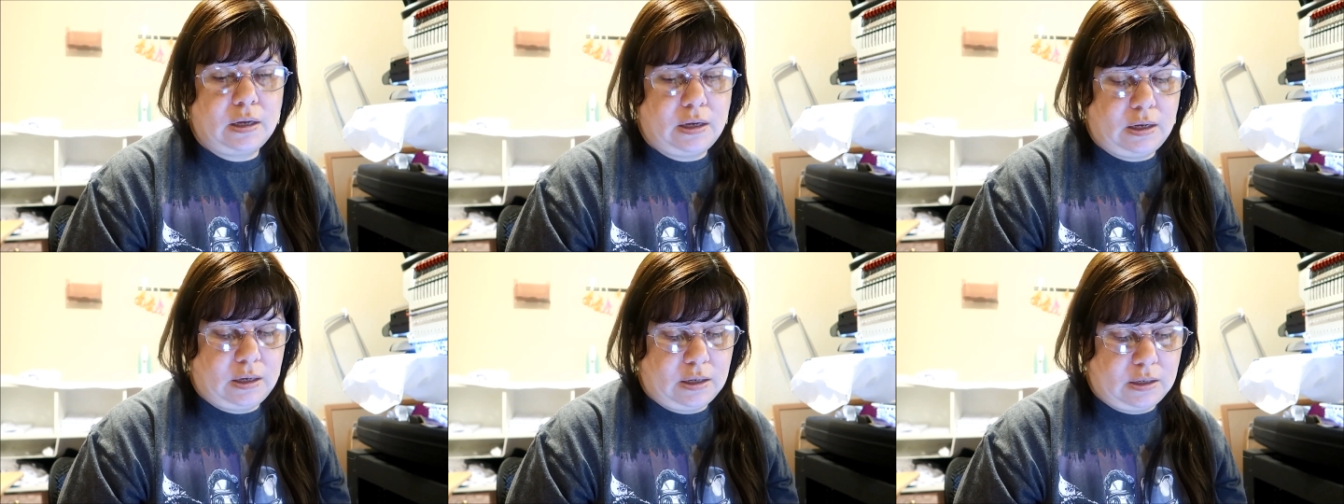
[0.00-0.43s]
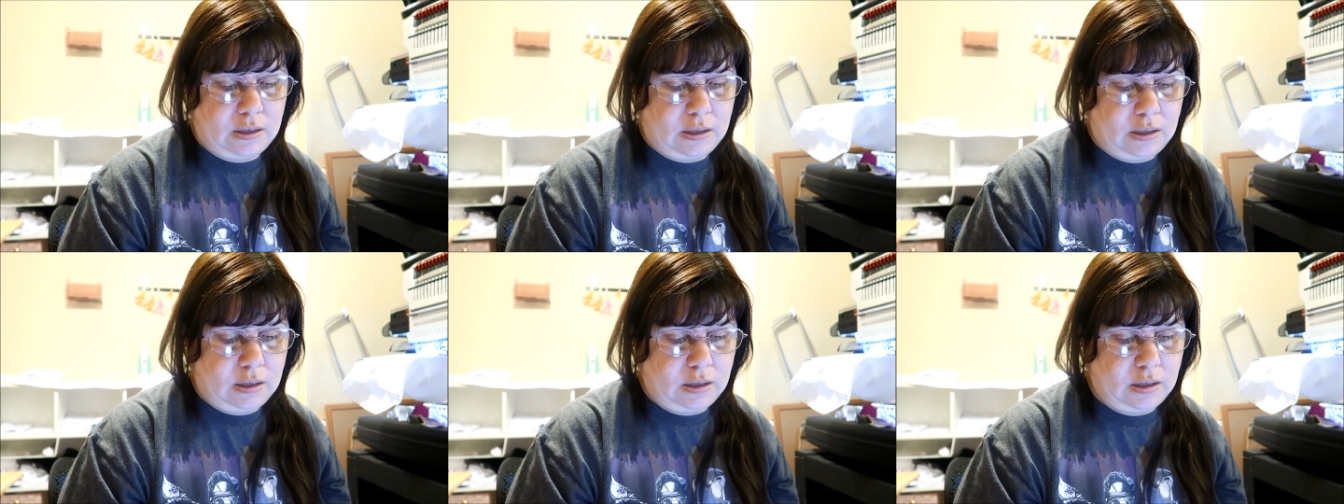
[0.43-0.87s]

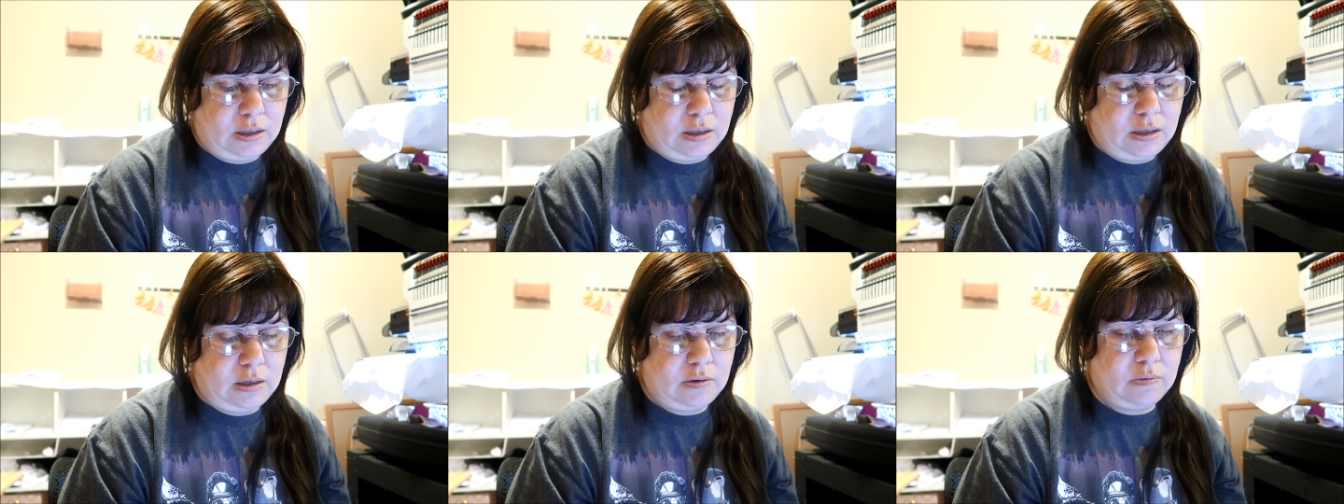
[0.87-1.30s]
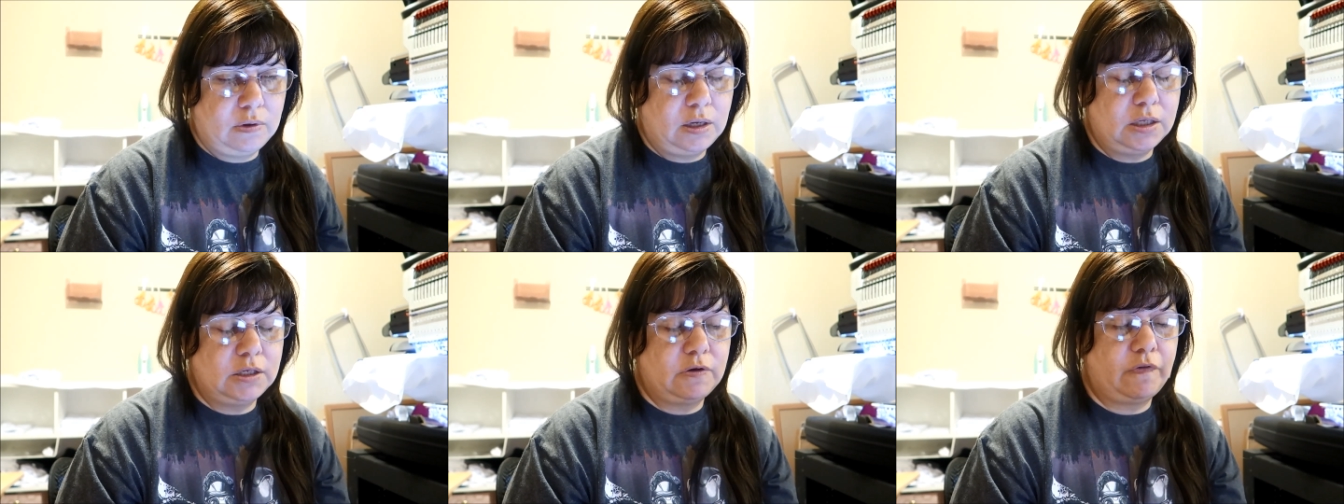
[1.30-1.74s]
And it
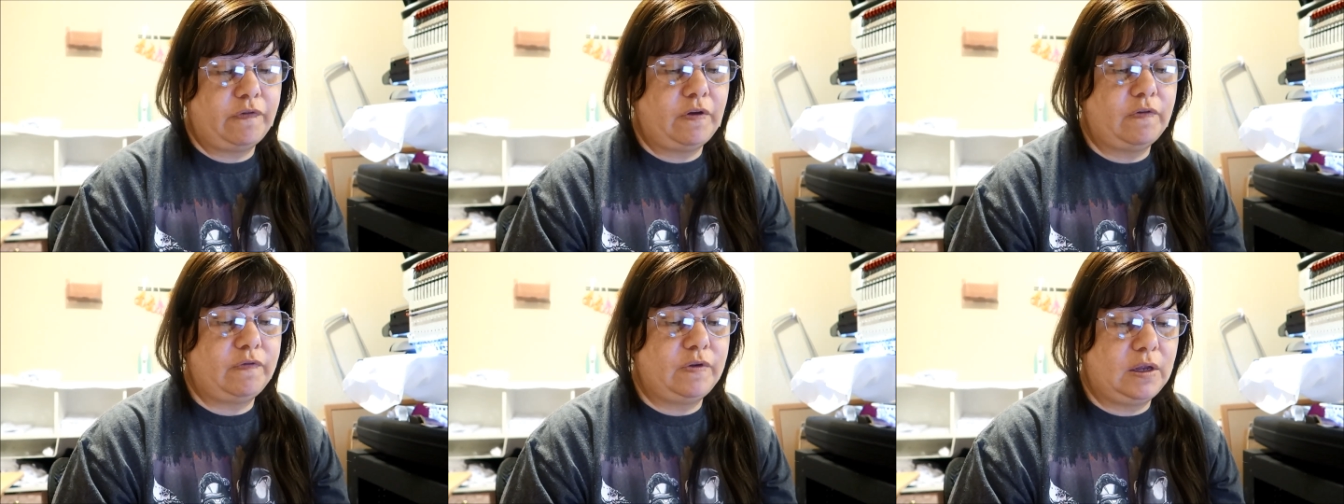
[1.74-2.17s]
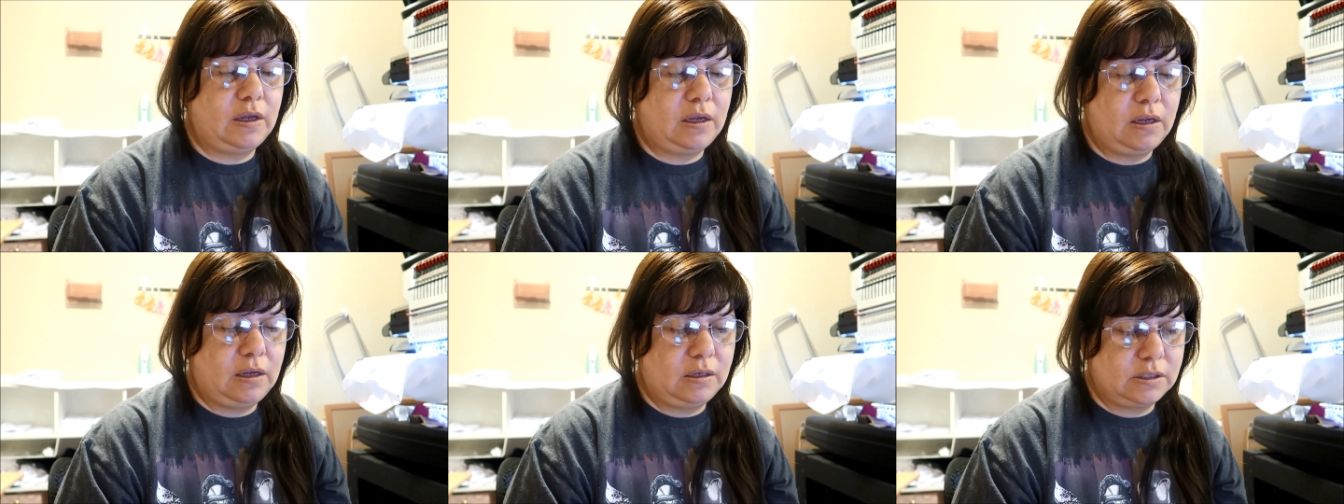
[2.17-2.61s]
was
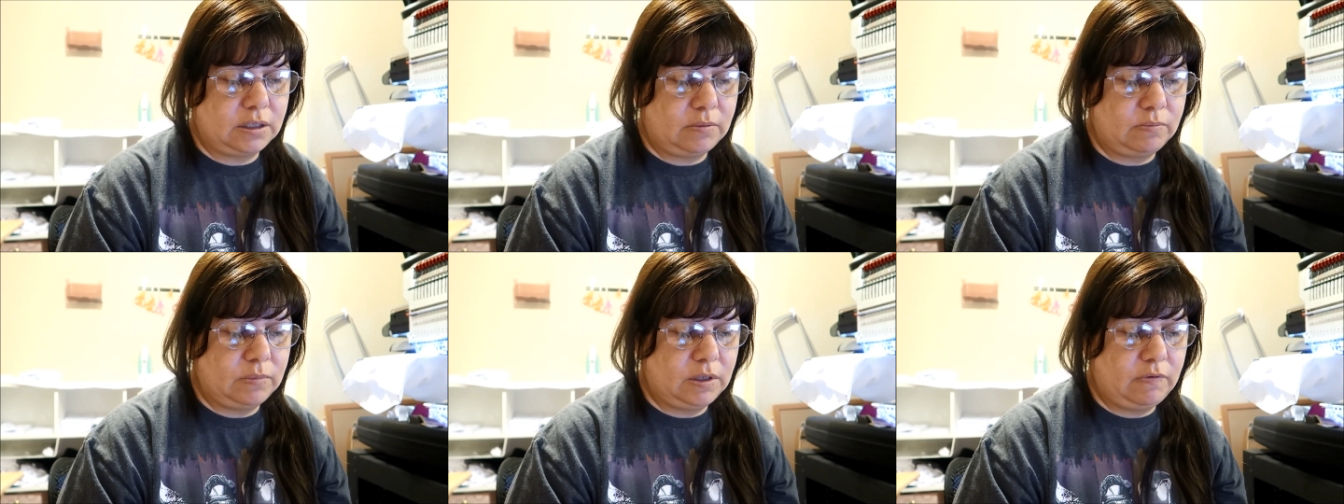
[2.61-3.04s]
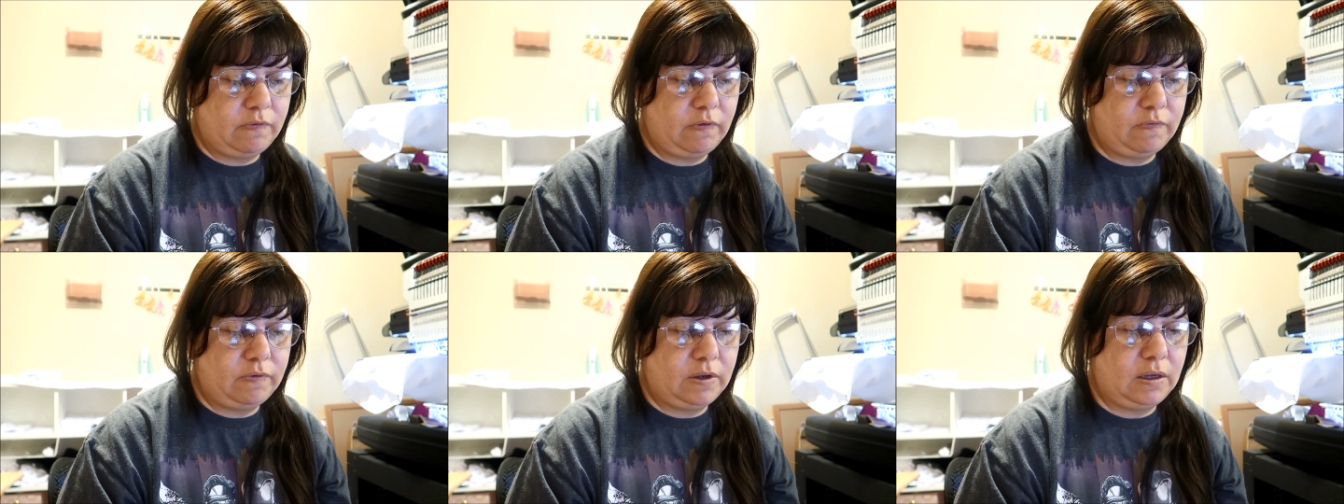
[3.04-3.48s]
50-something,
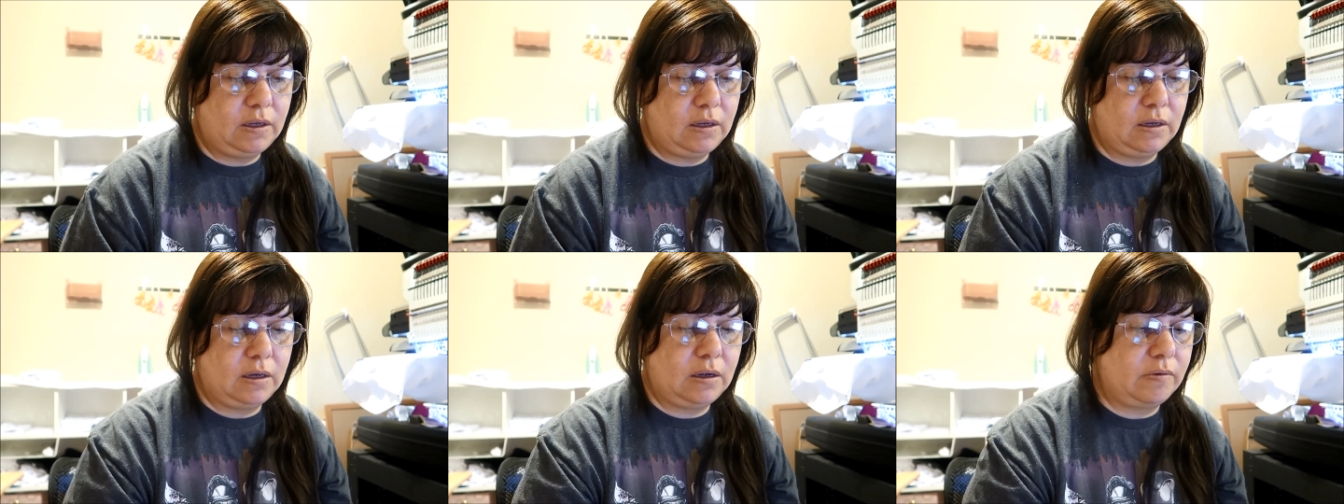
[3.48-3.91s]
50,